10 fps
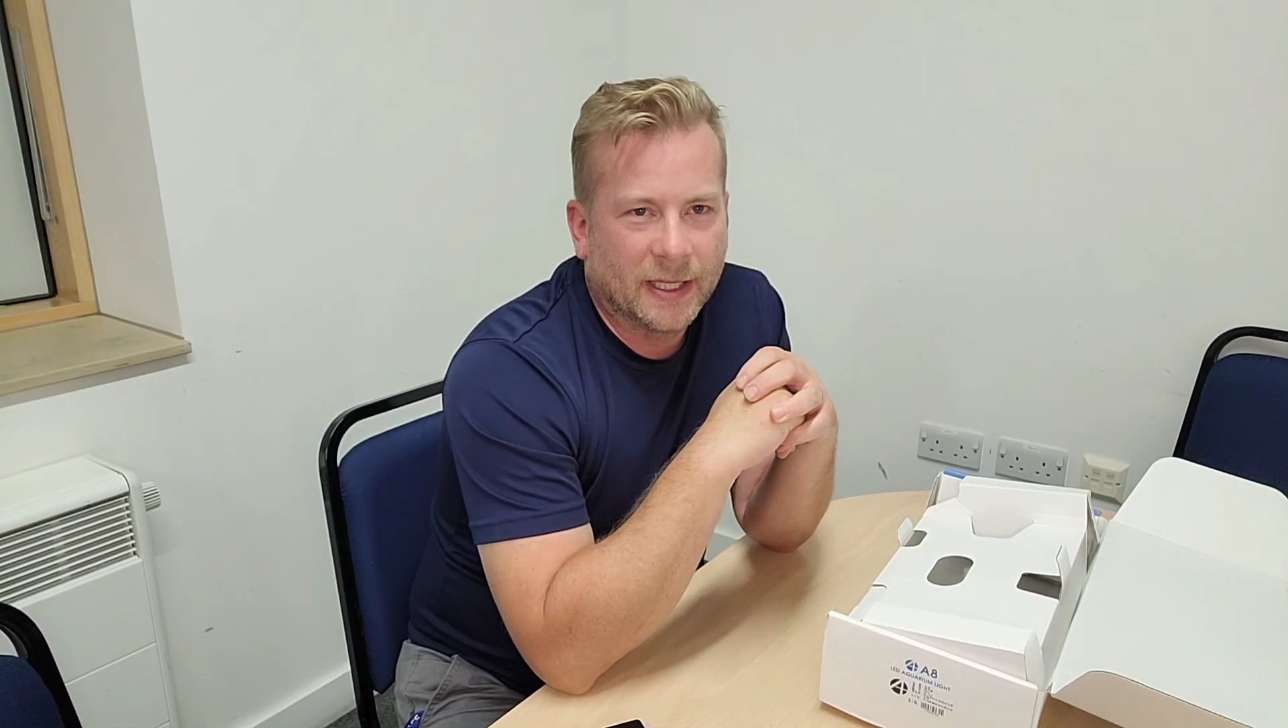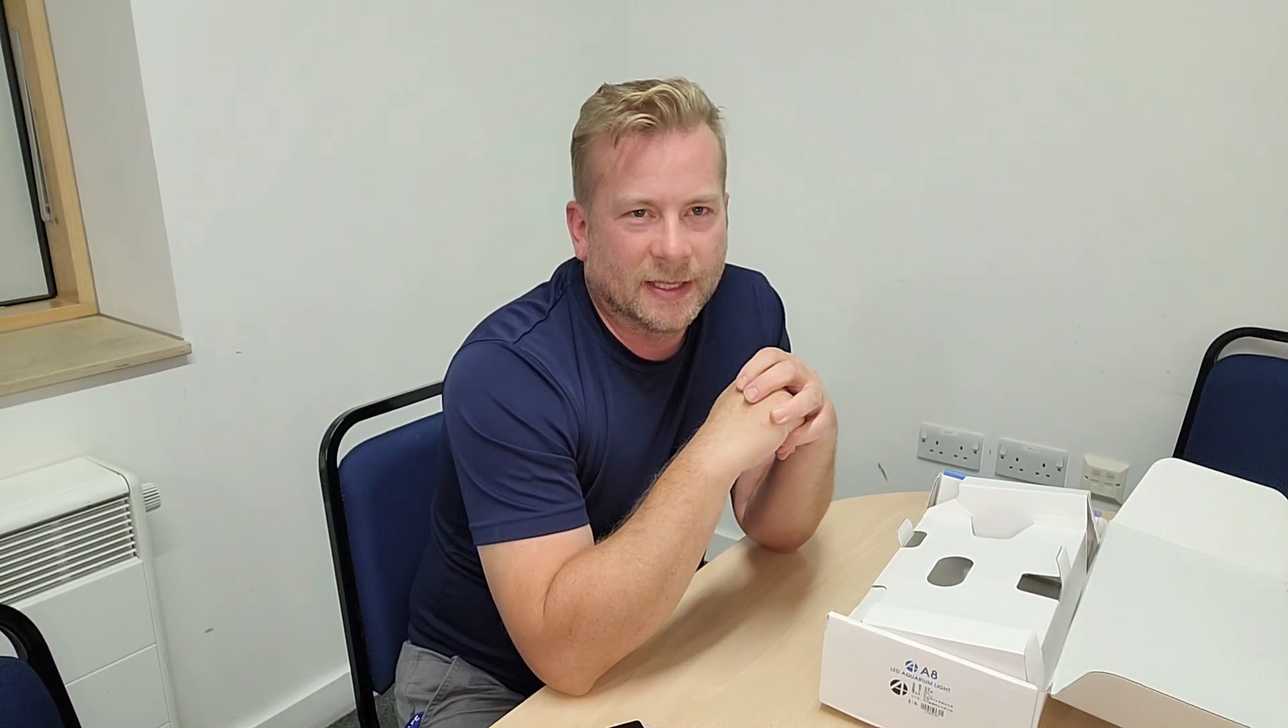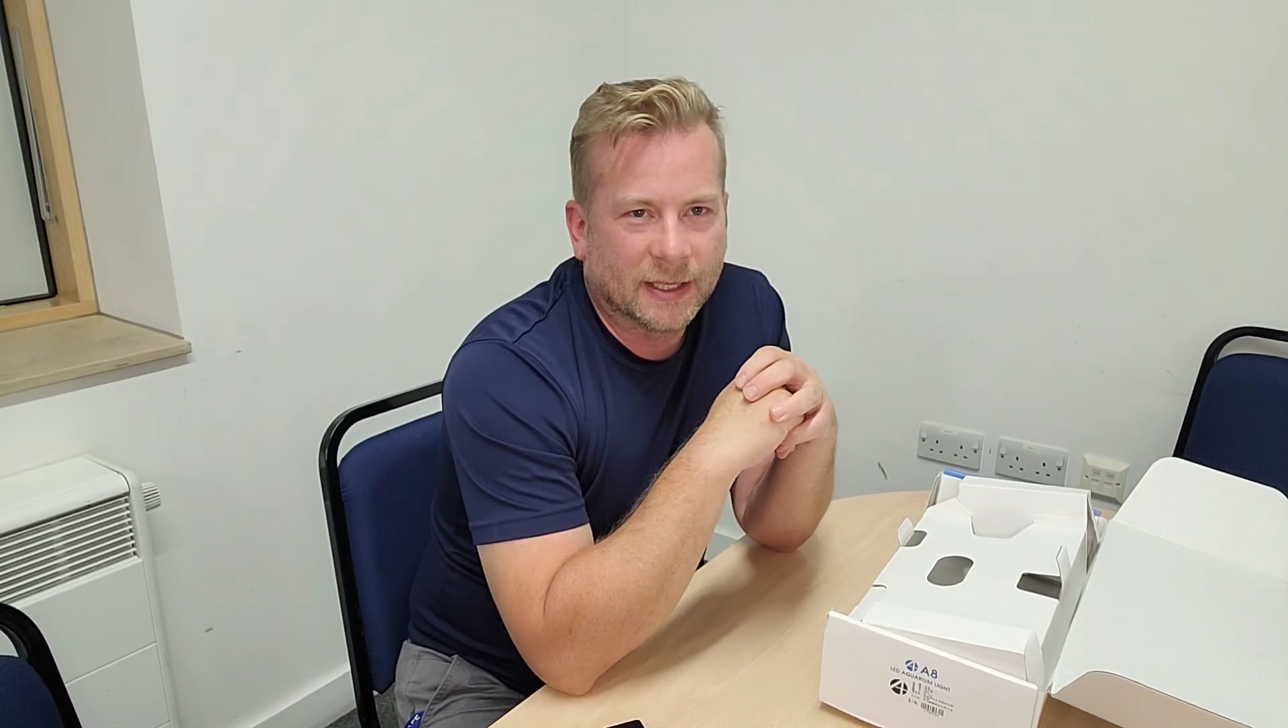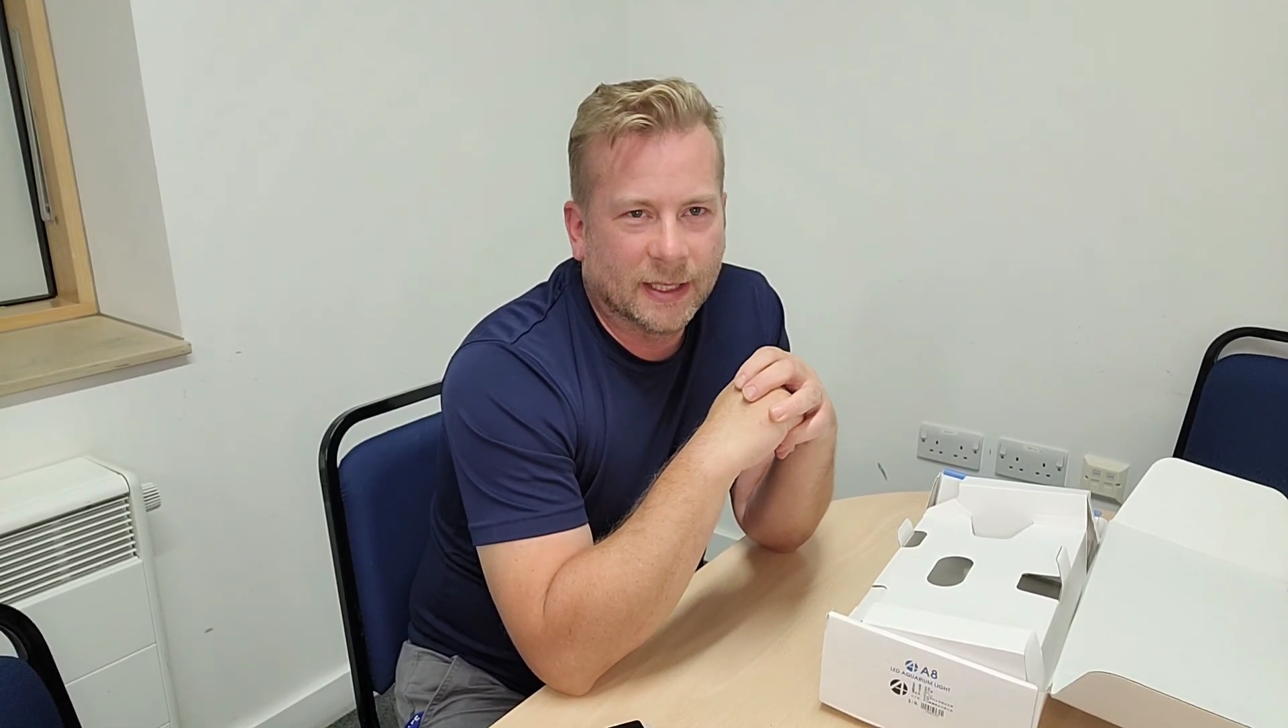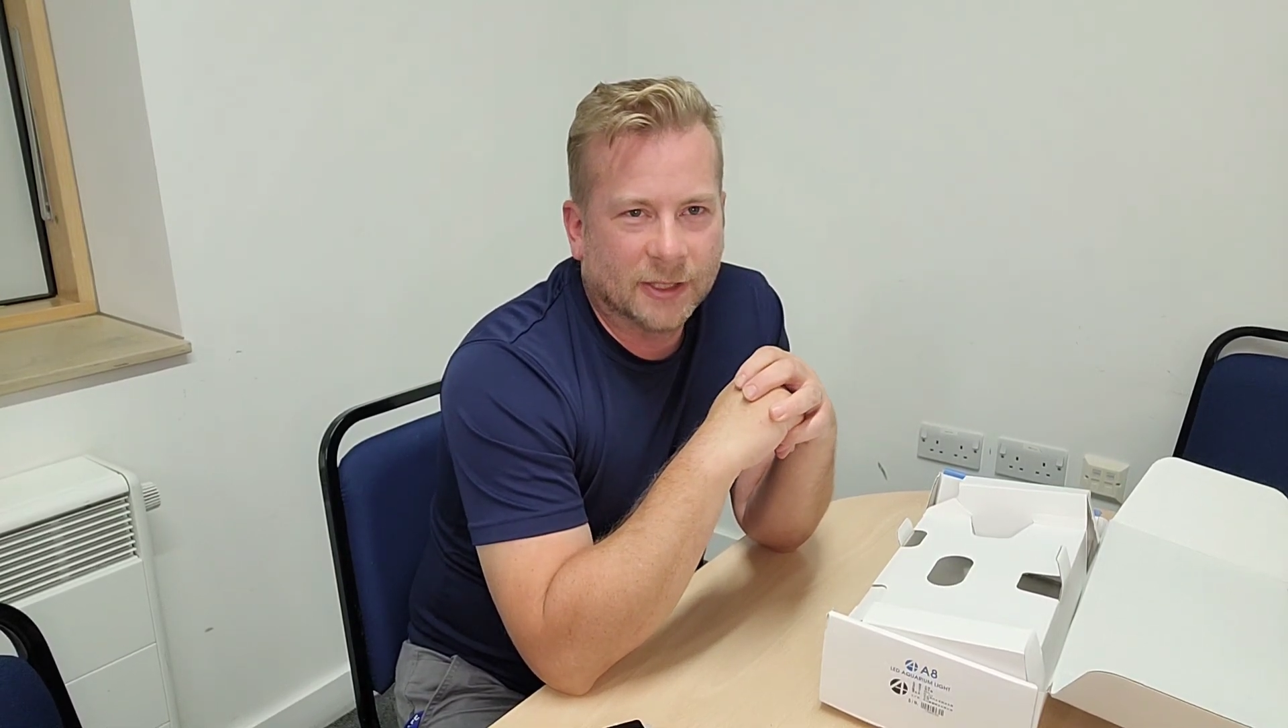
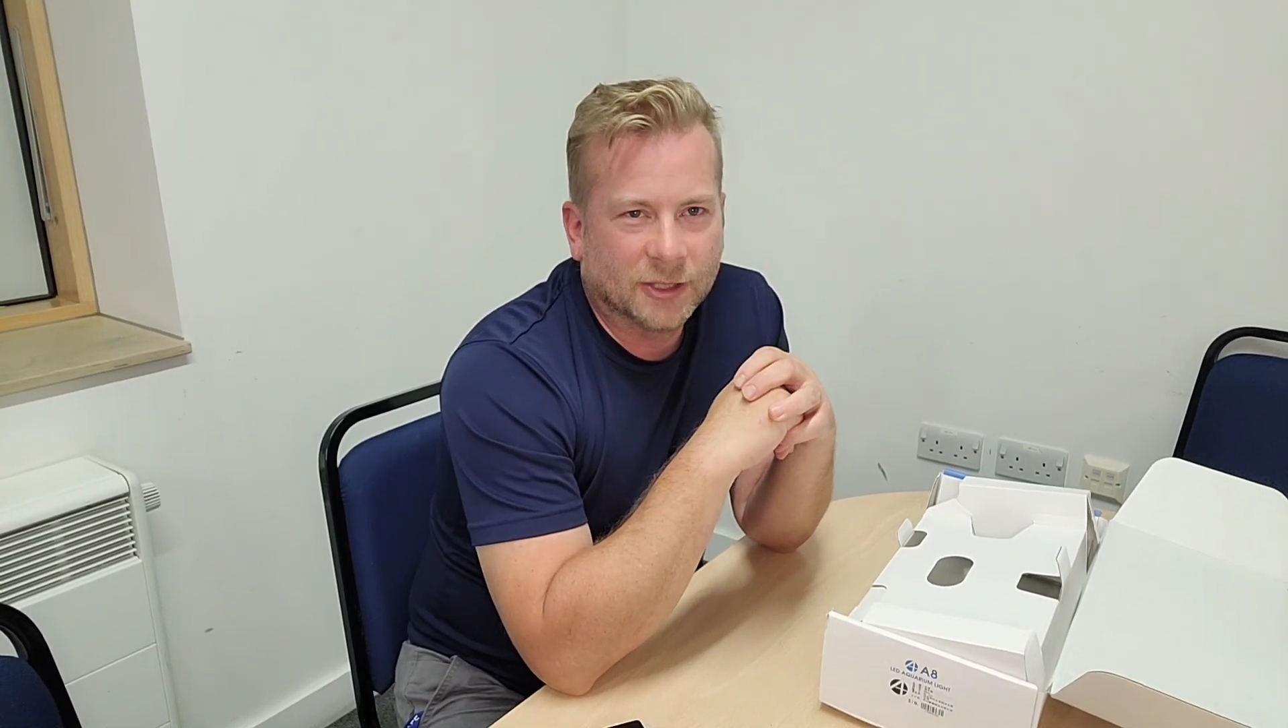basic,